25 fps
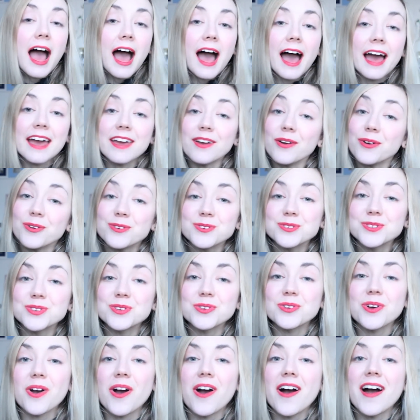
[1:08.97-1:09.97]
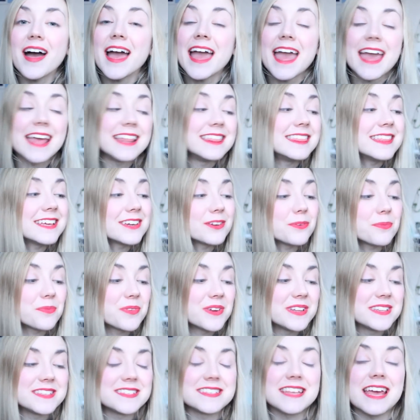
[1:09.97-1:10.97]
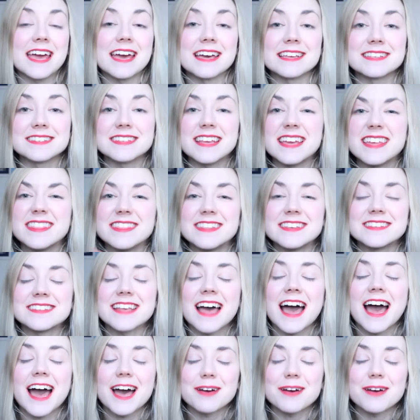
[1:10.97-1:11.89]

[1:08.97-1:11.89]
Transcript: I also got A Little Princess in this